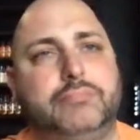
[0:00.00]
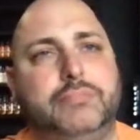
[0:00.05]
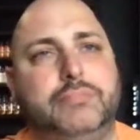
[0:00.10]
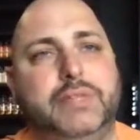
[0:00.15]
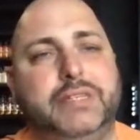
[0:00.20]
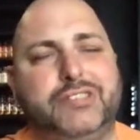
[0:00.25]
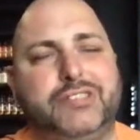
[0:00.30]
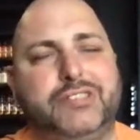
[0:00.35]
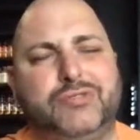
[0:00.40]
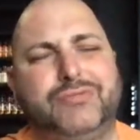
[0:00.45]

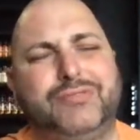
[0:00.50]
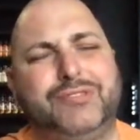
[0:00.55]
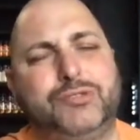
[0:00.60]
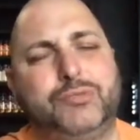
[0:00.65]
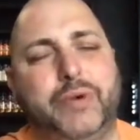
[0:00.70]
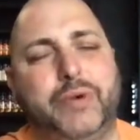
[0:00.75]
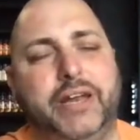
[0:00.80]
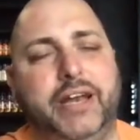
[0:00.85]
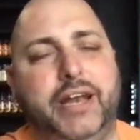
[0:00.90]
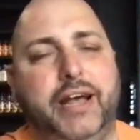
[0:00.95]
Let's, let's
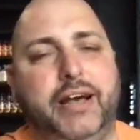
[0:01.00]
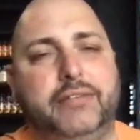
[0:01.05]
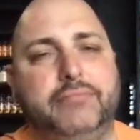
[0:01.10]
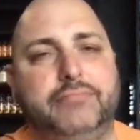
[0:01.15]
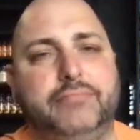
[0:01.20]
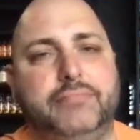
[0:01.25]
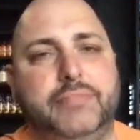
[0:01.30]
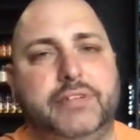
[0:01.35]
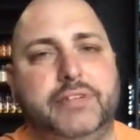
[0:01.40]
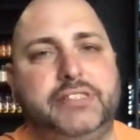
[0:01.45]
wait it out.
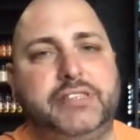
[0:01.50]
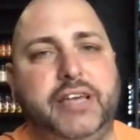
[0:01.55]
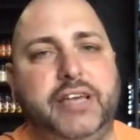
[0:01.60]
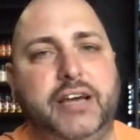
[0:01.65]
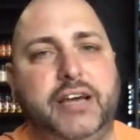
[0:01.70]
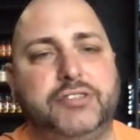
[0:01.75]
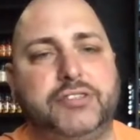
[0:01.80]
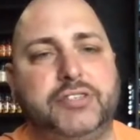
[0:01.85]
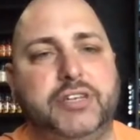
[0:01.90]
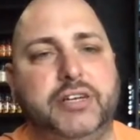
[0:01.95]
Let's see
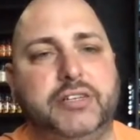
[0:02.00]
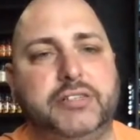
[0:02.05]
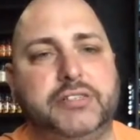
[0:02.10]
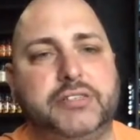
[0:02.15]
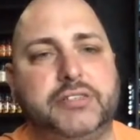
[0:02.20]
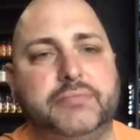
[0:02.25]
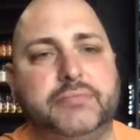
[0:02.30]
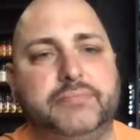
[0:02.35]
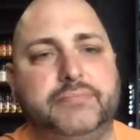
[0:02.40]
how she does.